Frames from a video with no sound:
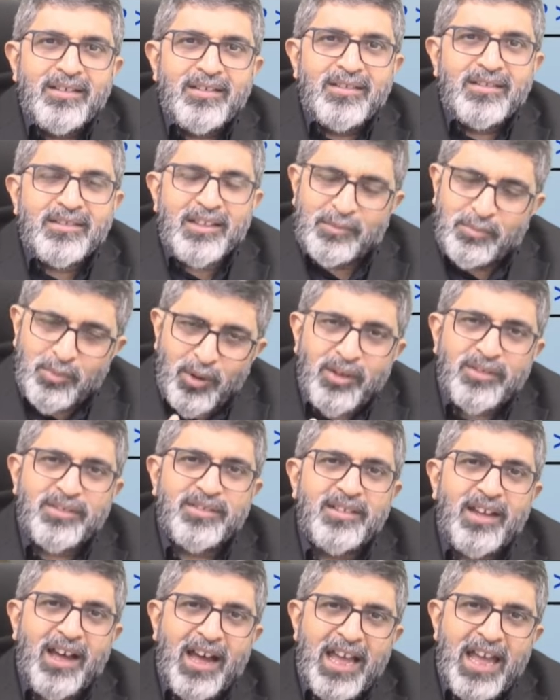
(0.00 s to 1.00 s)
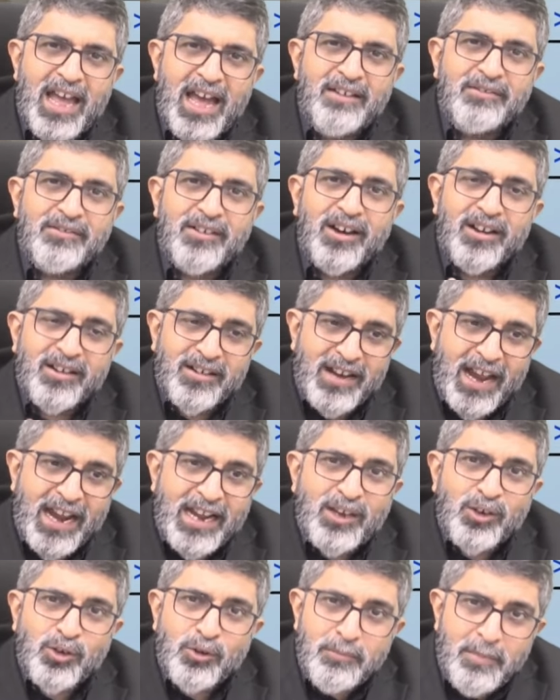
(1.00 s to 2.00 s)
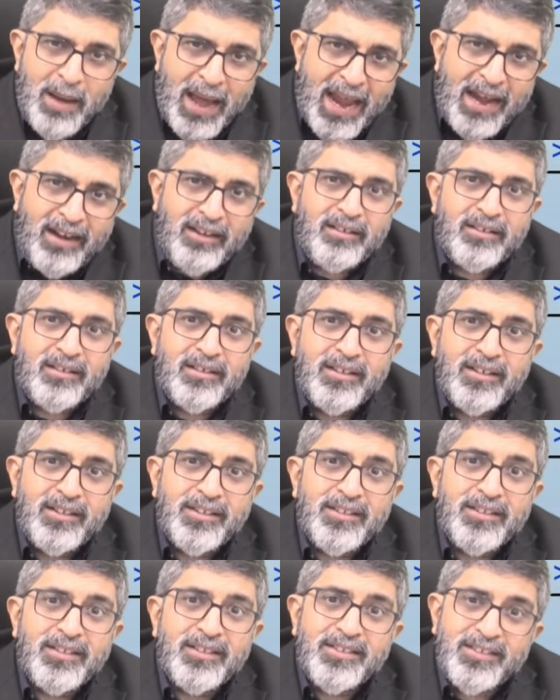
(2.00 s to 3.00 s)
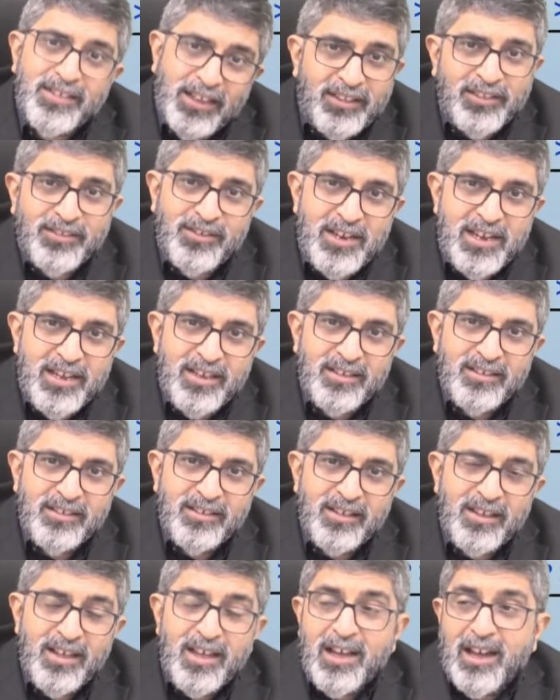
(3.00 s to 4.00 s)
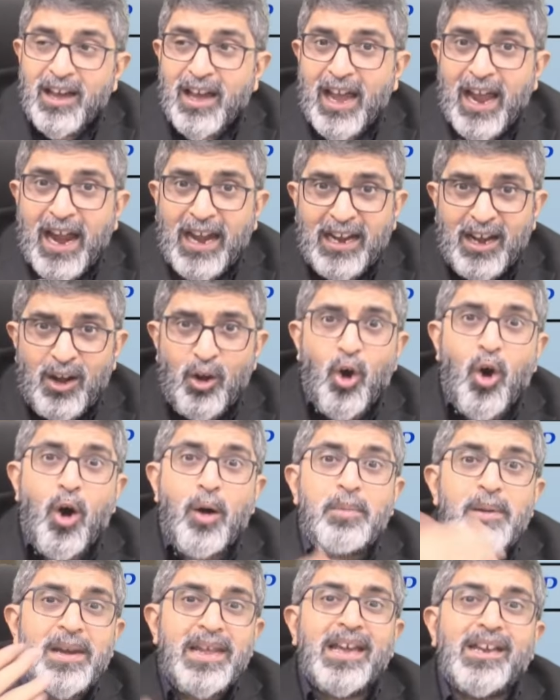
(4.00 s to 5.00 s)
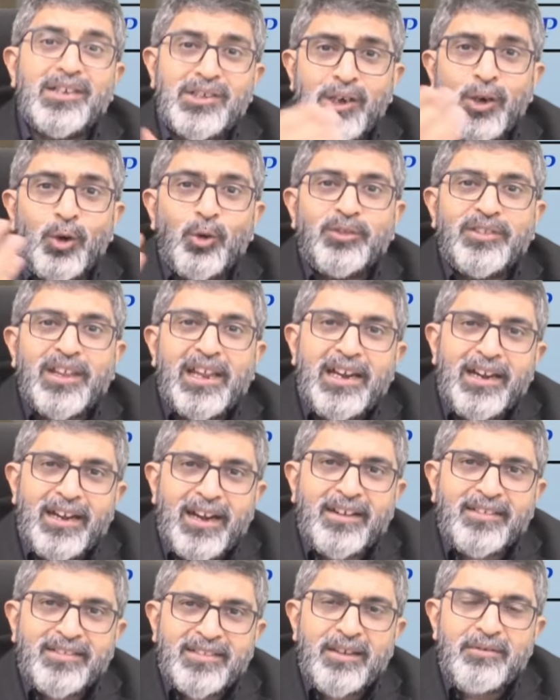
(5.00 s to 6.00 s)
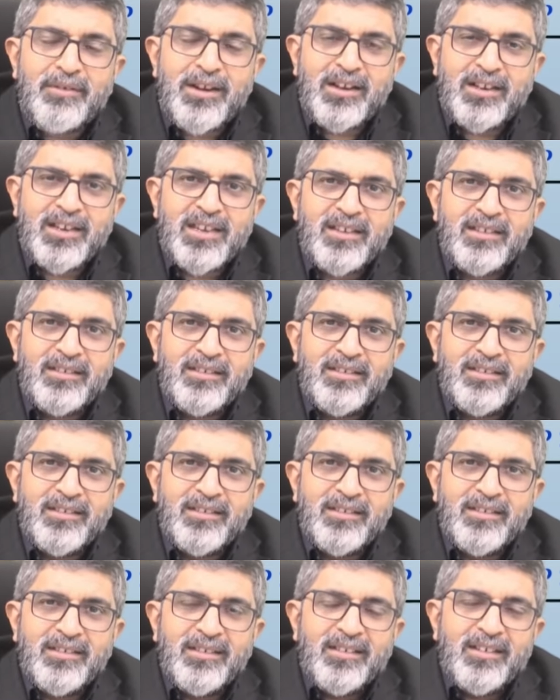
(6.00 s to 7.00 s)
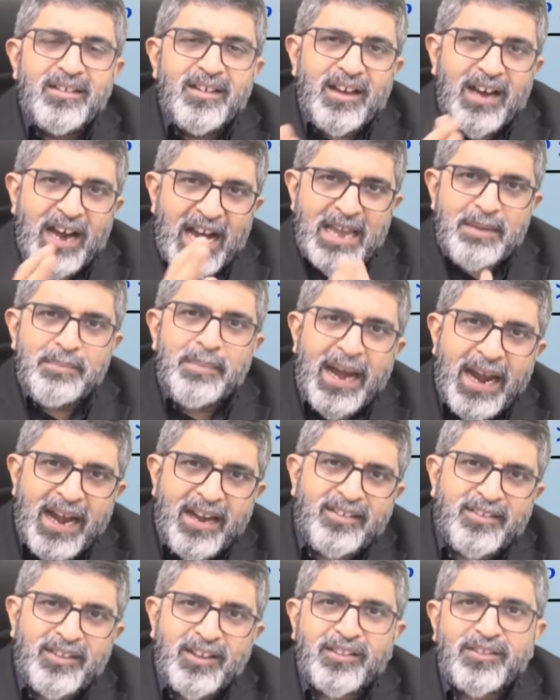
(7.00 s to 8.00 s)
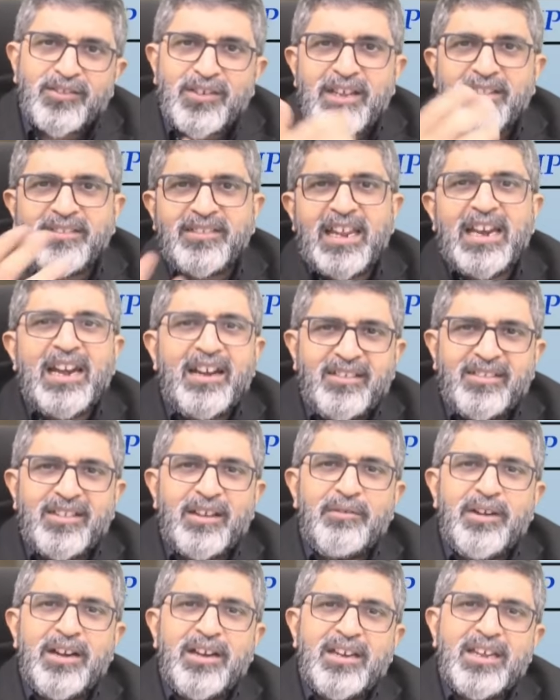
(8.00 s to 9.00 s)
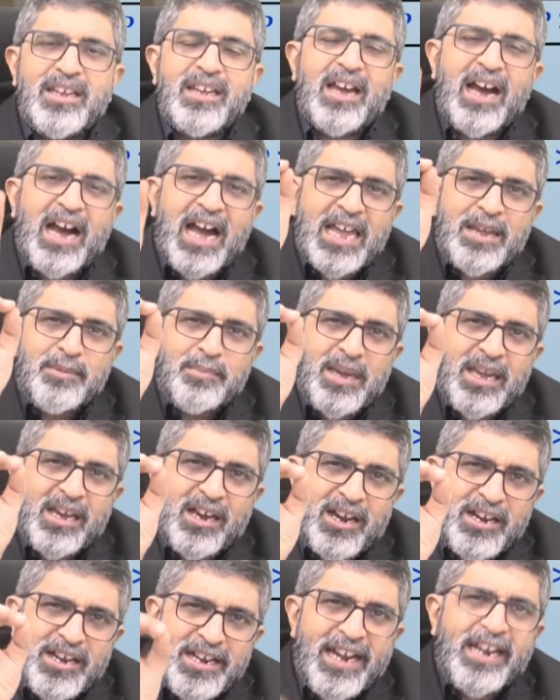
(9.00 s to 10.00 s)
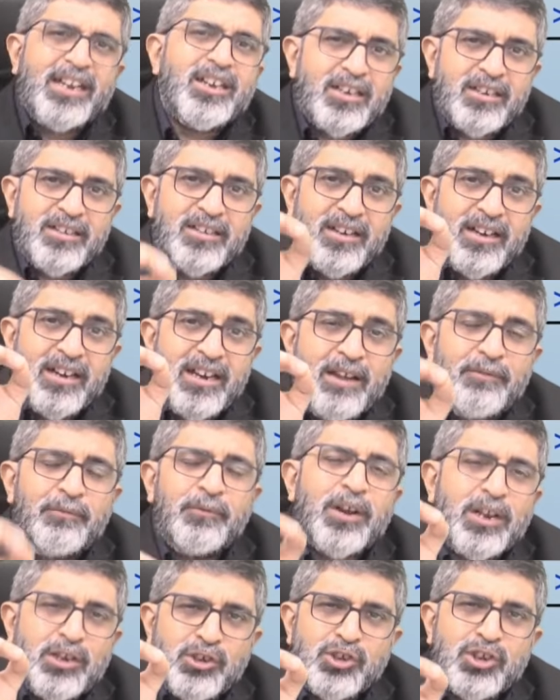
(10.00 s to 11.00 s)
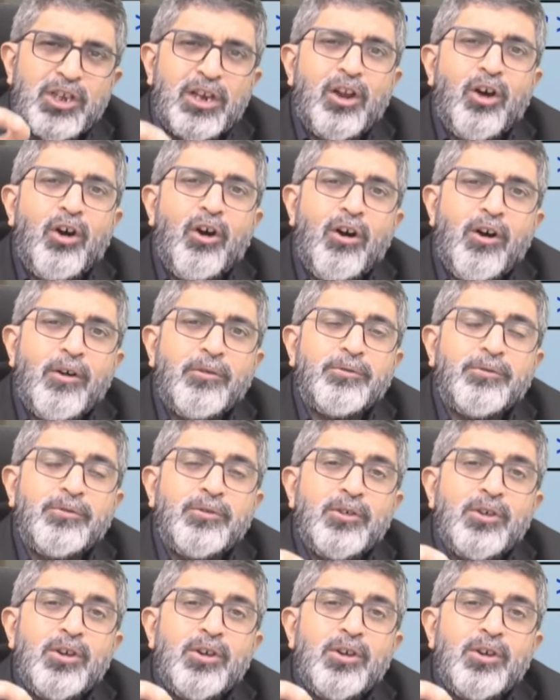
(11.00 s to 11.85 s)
that, boss, I have a right to buy at 60 and an obligation to sell it at 70. I buy at 60, sell at 70, I make a net differential of